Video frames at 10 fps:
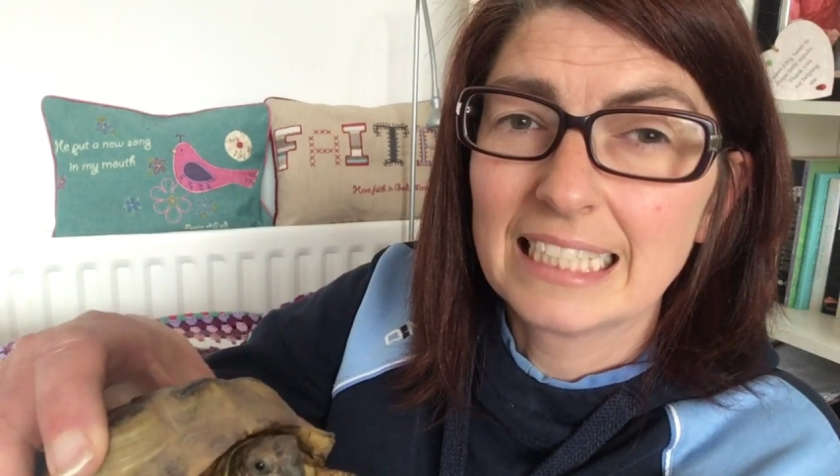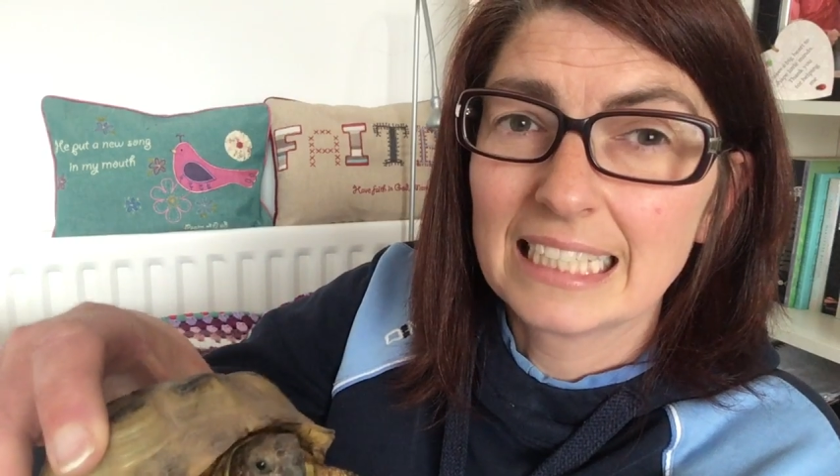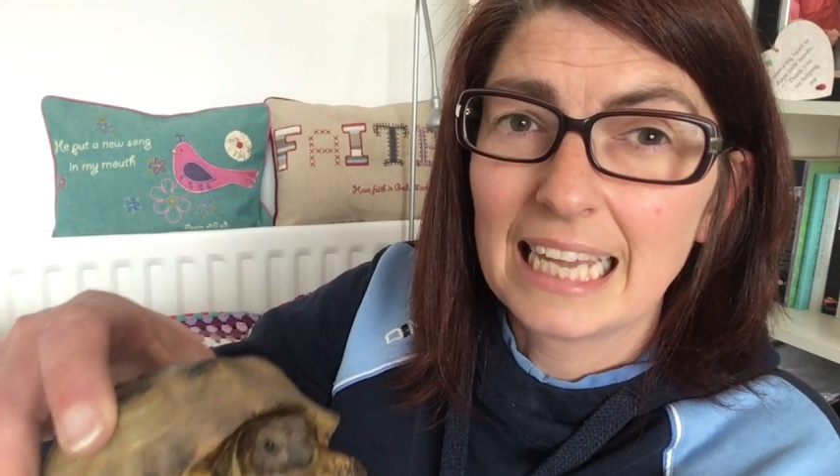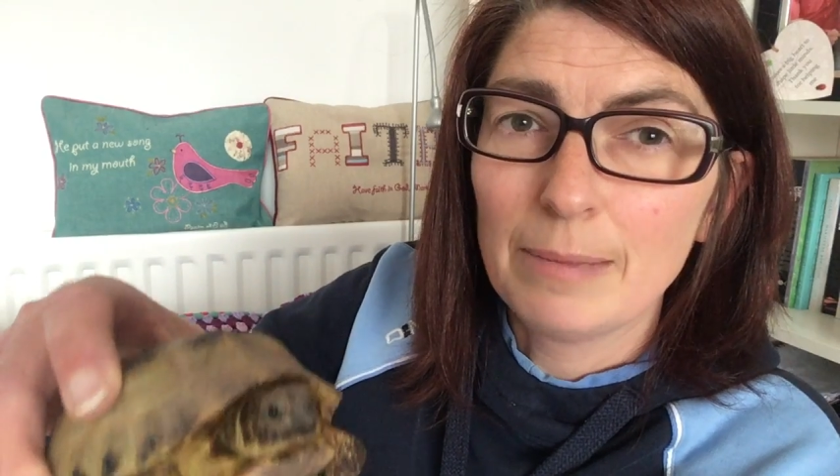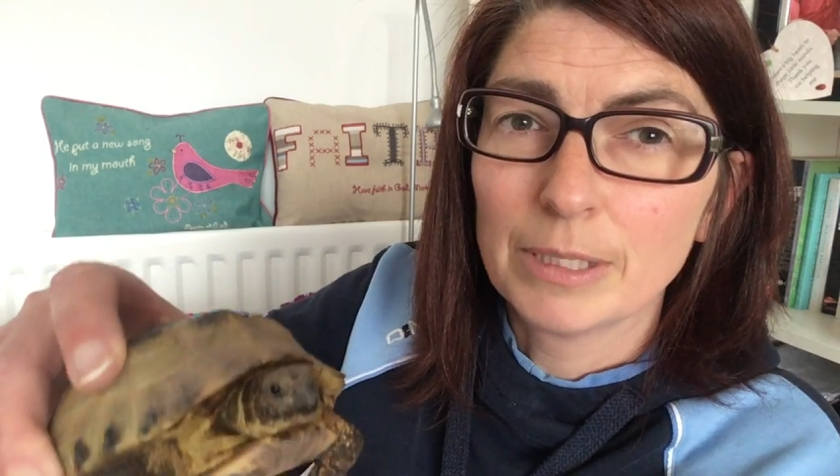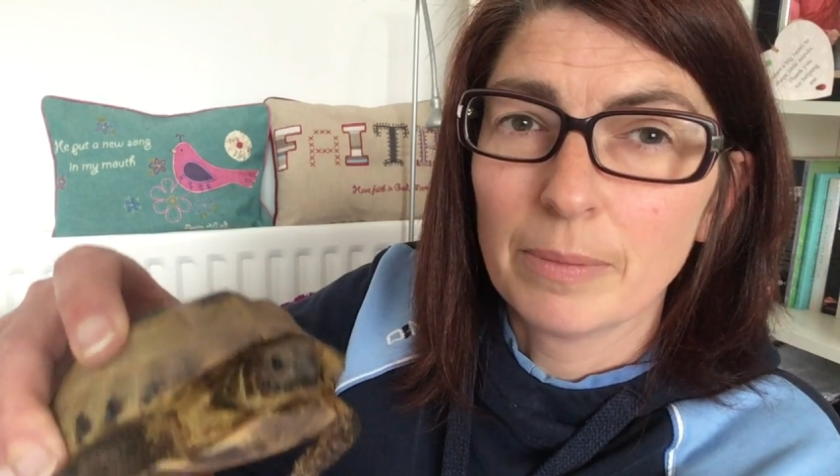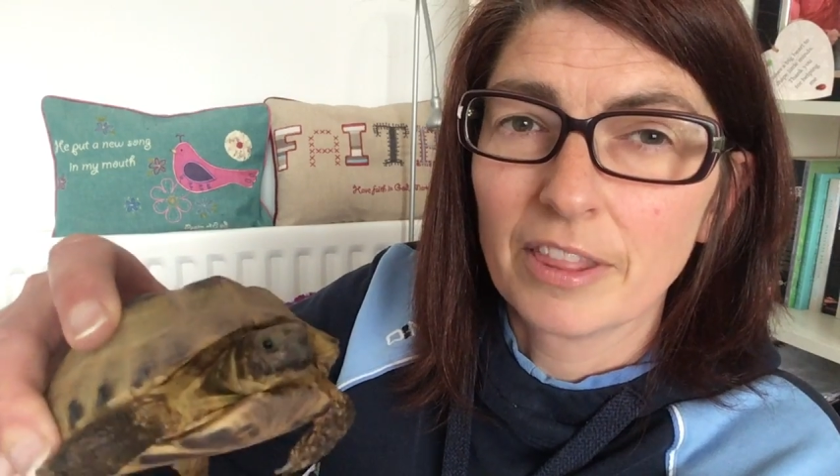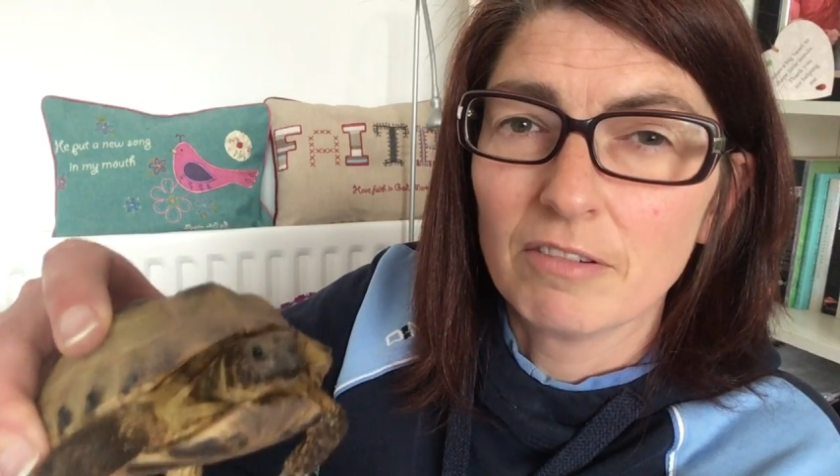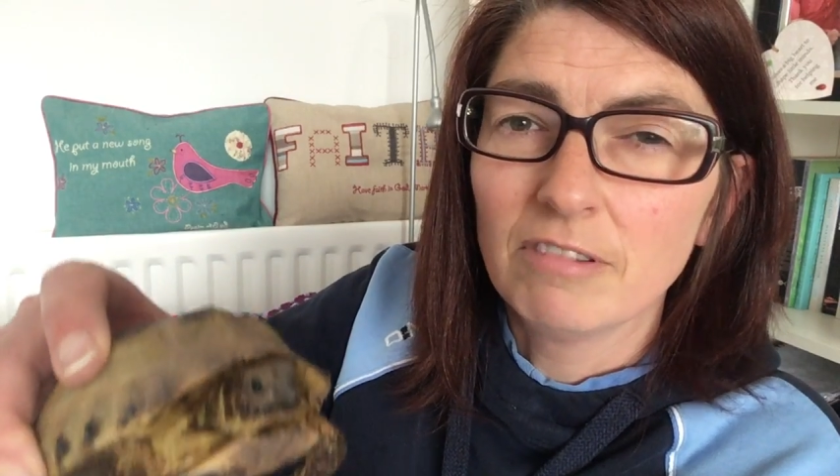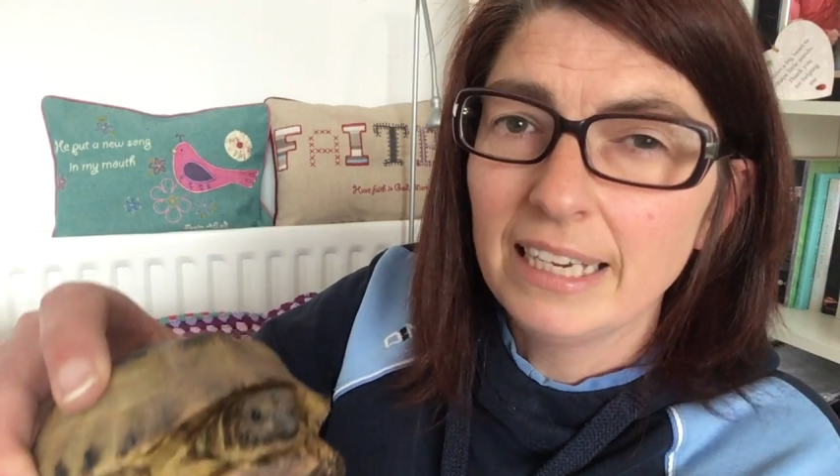just keeps him at
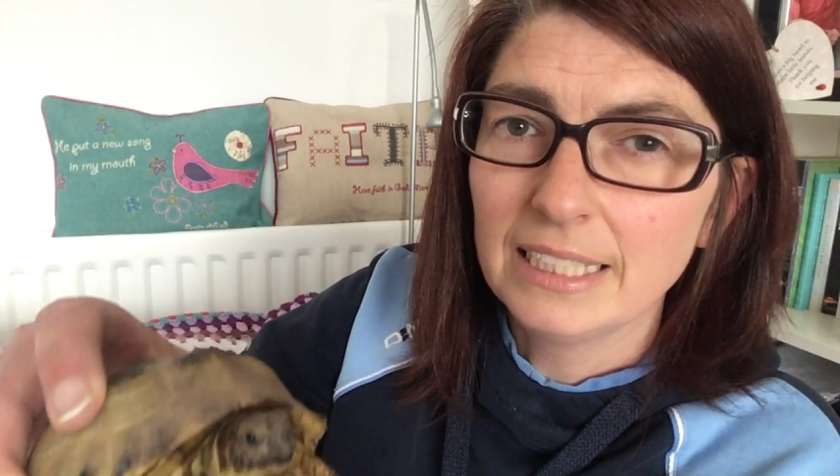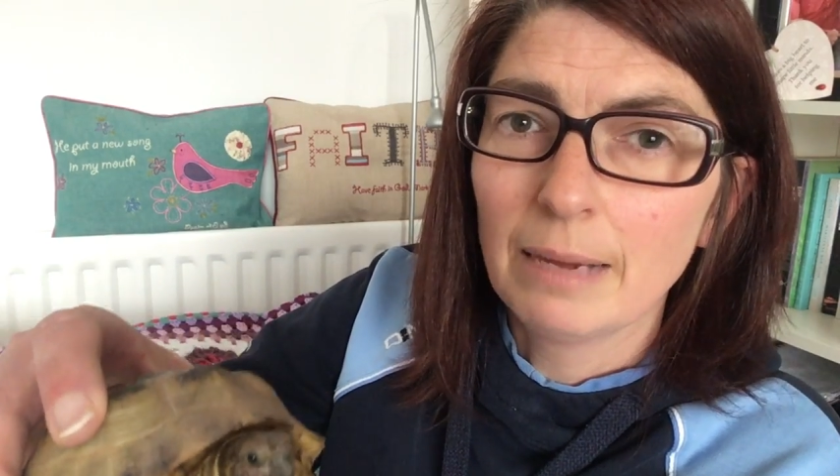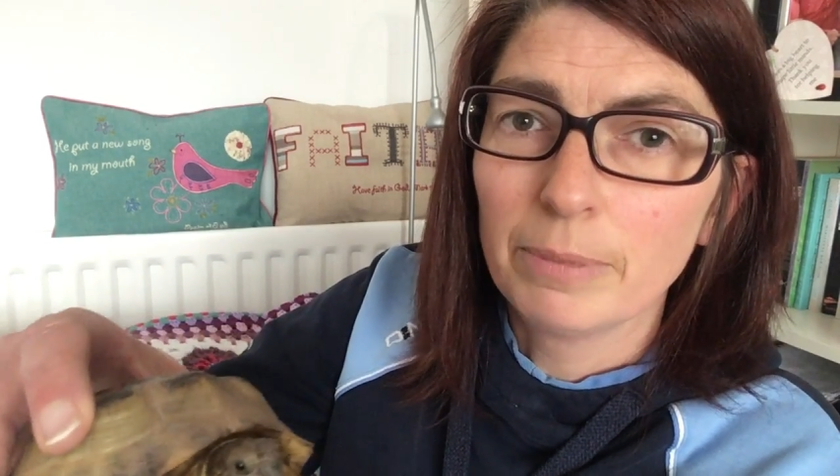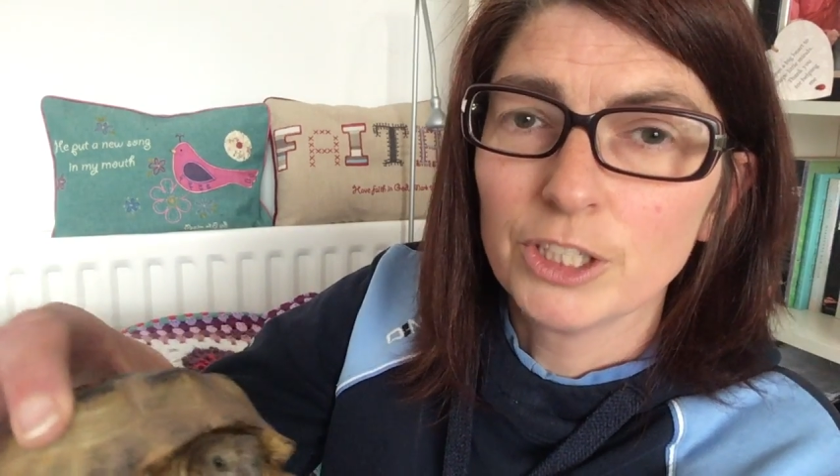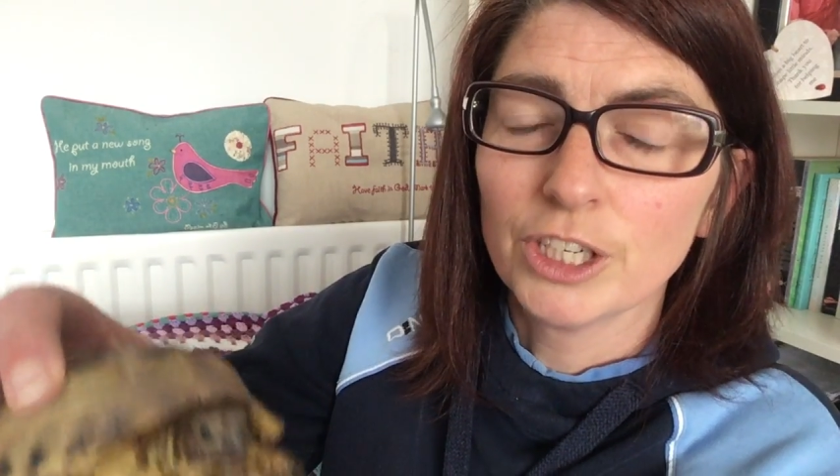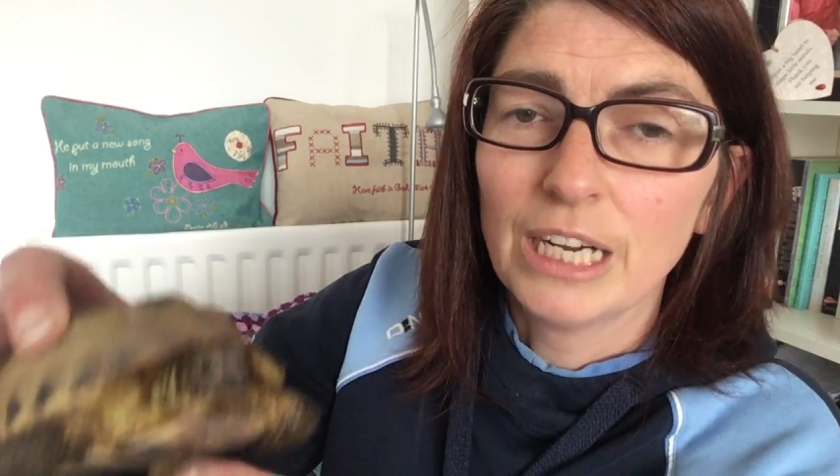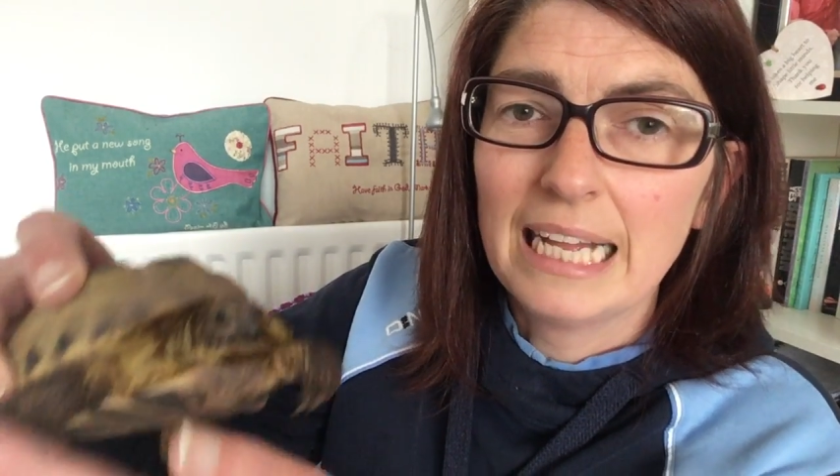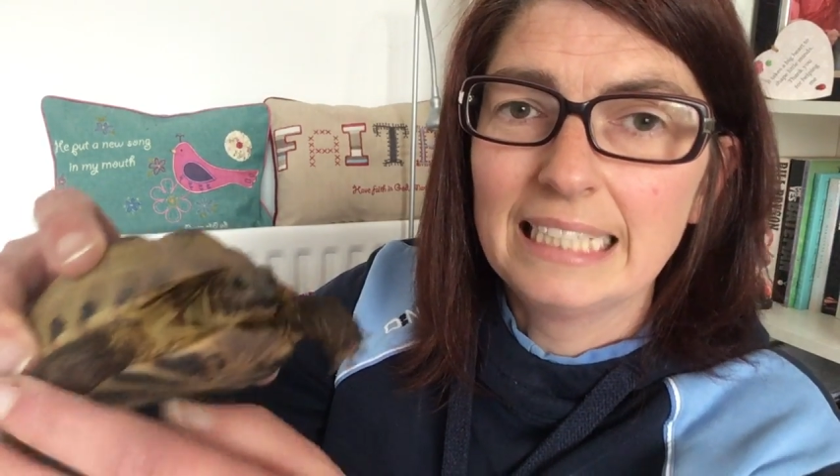the right temperature